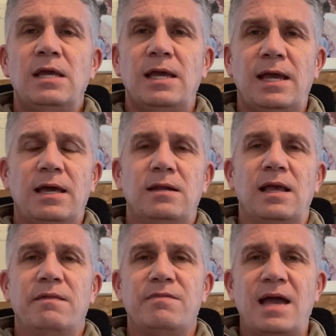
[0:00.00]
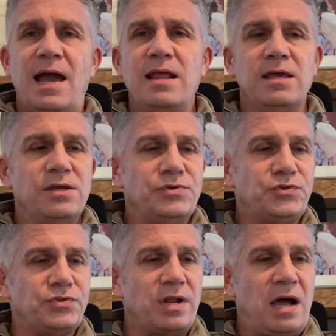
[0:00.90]
and that
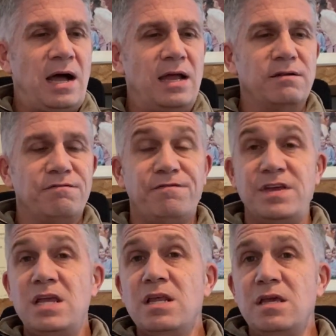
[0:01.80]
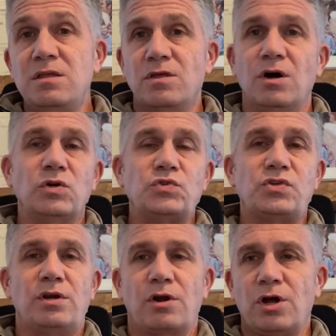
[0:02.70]
is not feeding those
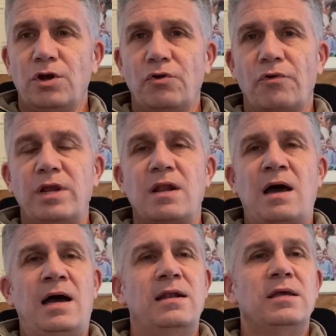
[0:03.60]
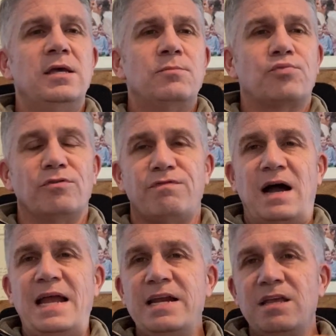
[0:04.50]
that are hungry, not
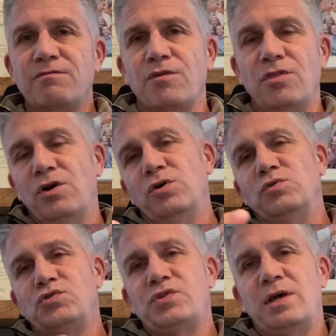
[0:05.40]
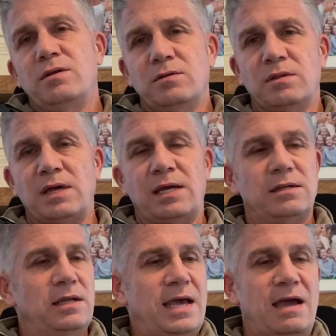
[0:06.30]
providing for those
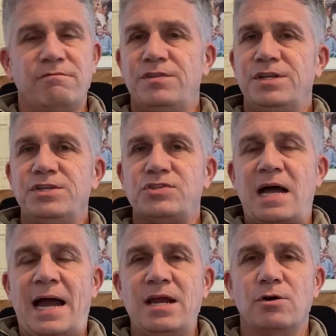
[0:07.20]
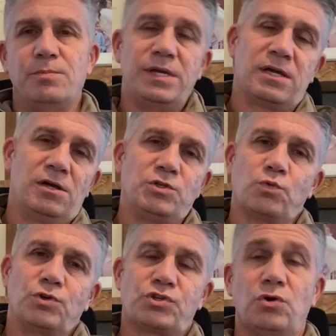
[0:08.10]
that have the desire, because
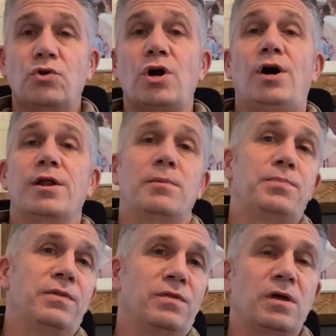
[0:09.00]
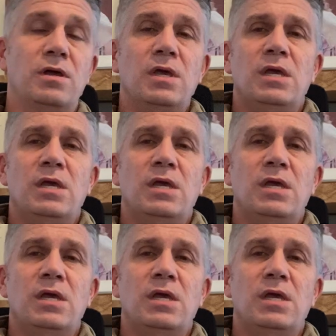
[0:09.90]
we're so caught up in the